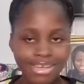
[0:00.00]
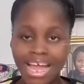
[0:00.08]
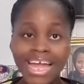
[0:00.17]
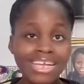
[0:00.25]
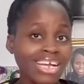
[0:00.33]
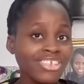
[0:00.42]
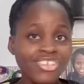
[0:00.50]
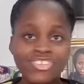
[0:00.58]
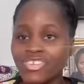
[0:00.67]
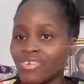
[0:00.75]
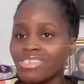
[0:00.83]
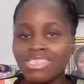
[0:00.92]
our energy
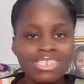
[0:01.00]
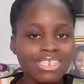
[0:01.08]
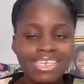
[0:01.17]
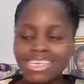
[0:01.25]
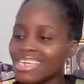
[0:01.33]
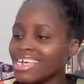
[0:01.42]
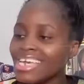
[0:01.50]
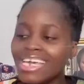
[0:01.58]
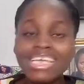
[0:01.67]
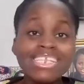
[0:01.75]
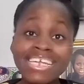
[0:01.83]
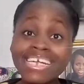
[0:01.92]
is
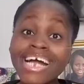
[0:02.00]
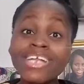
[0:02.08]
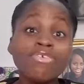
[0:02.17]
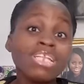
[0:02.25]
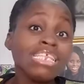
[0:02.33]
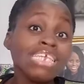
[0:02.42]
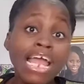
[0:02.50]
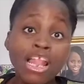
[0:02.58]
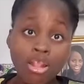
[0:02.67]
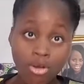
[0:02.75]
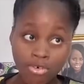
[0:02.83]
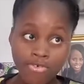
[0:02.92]
just the kind of energy I
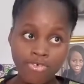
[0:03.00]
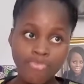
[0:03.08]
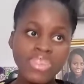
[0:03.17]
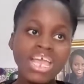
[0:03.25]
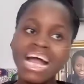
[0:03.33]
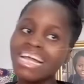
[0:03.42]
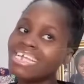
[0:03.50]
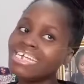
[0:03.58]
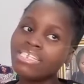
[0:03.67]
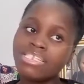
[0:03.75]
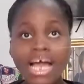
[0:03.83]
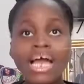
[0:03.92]
love. And
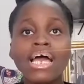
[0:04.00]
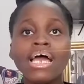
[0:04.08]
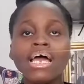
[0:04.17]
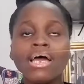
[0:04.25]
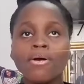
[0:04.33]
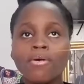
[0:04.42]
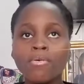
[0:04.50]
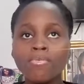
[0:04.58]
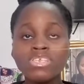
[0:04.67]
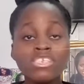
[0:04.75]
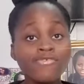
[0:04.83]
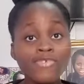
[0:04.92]
then there's
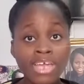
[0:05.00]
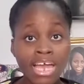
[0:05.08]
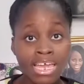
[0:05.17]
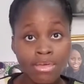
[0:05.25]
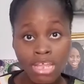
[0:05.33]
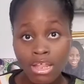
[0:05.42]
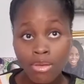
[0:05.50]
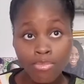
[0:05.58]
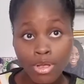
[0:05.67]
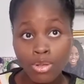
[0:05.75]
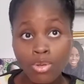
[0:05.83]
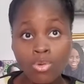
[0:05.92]
Mrs. Funke Akindele
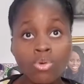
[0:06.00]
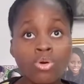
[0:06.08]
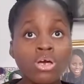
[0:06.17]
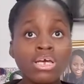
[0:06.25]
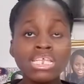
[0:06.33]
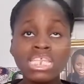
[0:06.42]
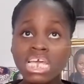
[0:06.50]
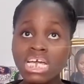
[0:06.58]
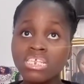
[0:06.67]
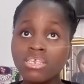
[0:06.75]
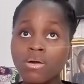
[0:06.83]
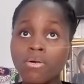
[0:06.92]
Bello, there's